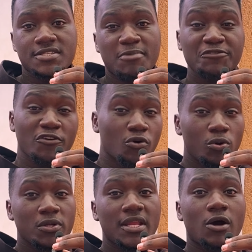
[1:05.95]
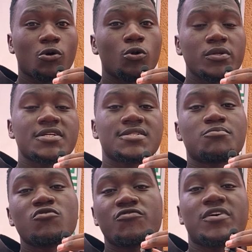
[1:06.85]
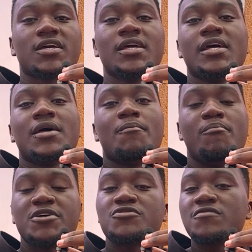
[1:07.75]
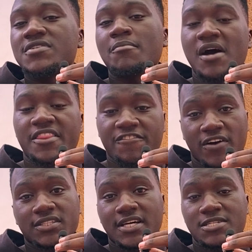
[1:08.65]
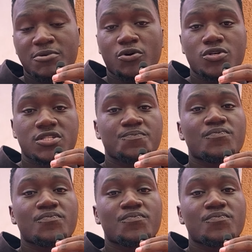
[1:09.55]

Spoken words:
But for gold now, gold is moving based off some other factors because